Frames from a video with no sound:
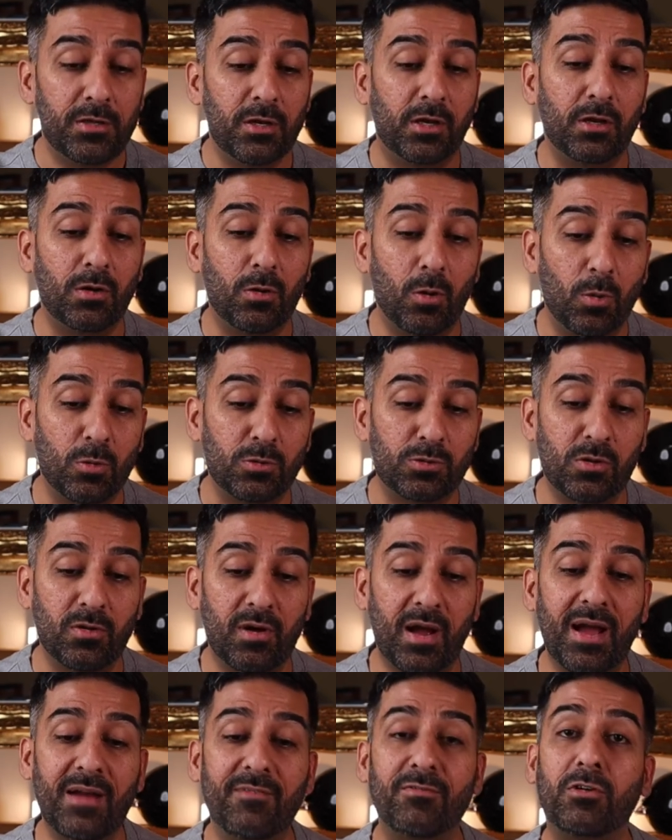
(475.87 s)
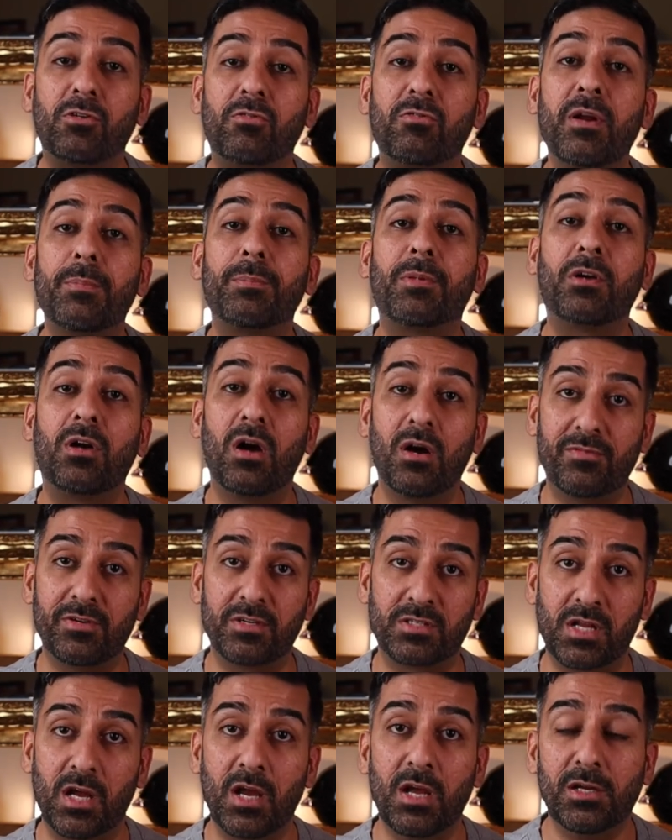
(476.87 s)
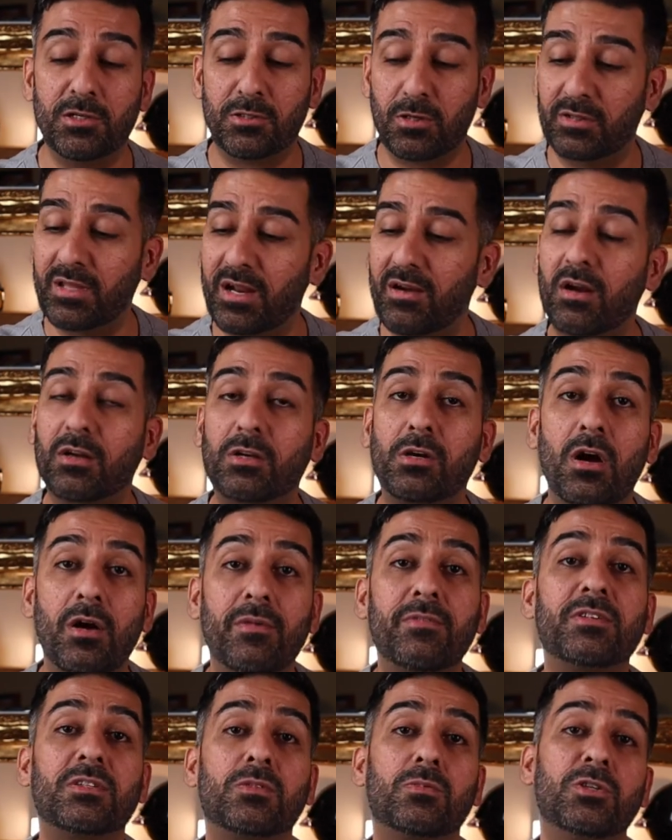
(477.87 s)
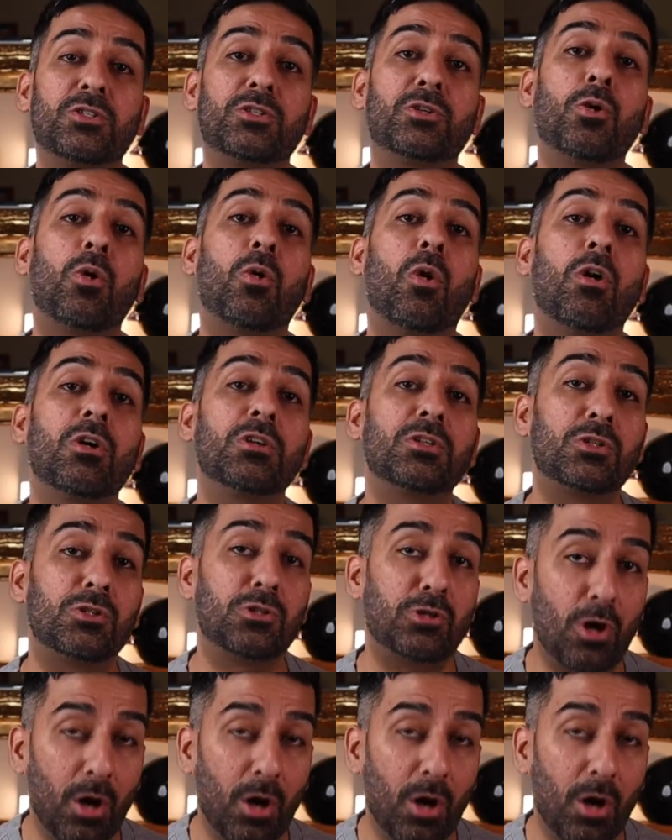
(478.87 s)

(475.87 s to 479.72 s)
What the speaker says: You can also have grip covers. So there are covers which go on